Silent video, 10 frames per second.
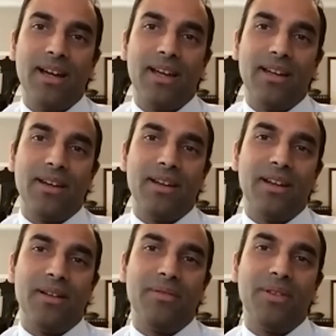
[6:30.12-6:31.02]

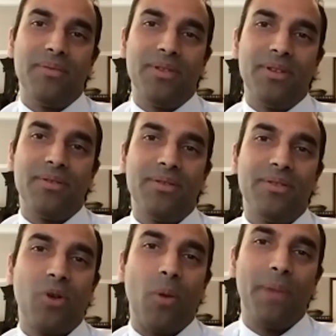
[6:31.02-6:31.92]
In the
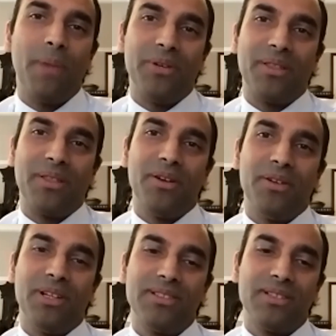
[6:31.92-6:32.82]
compounding
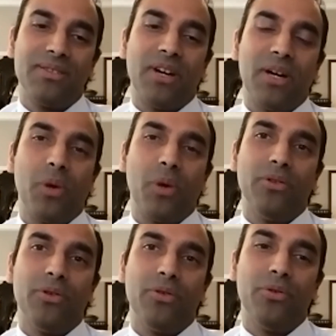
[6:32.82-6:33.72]
theory, it's a very
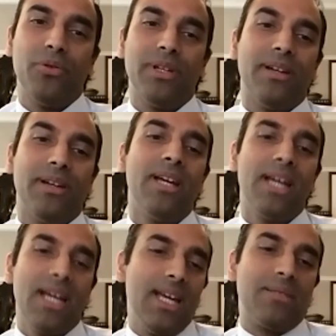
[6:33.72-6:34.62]
well-known rule, and
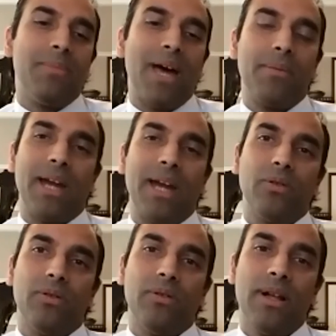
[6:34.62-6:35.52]
it's a mathematical